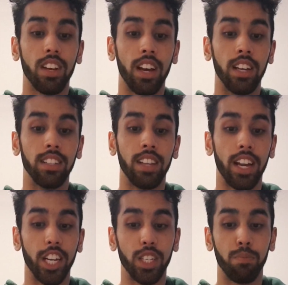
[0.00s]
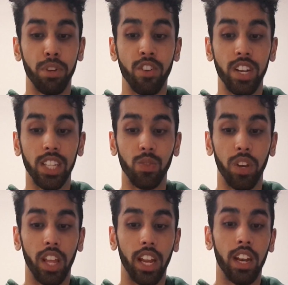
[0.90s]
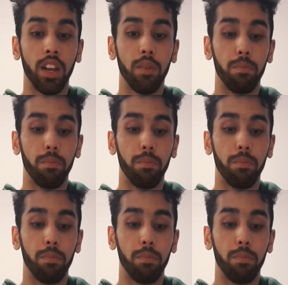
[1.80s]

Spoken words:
has had experience with it,